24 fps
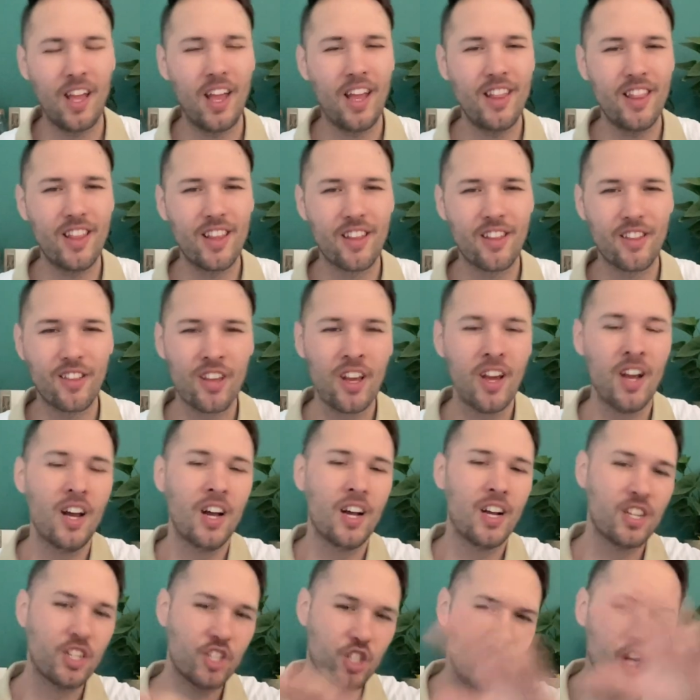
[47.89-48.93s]
In this
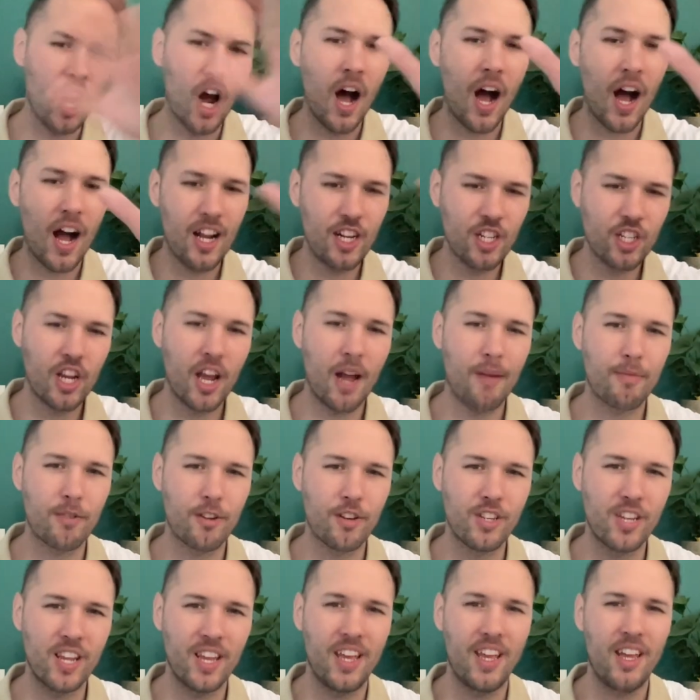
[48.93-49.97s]
John chapter
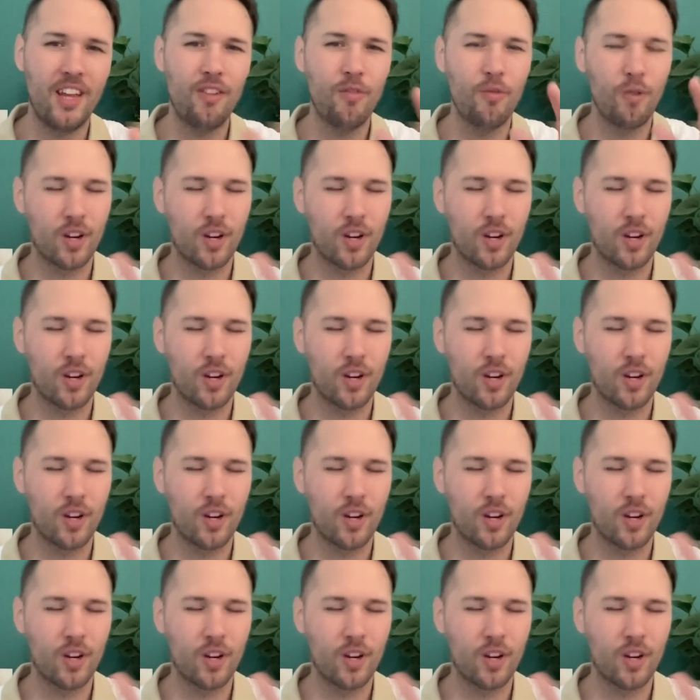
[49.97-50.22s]
10,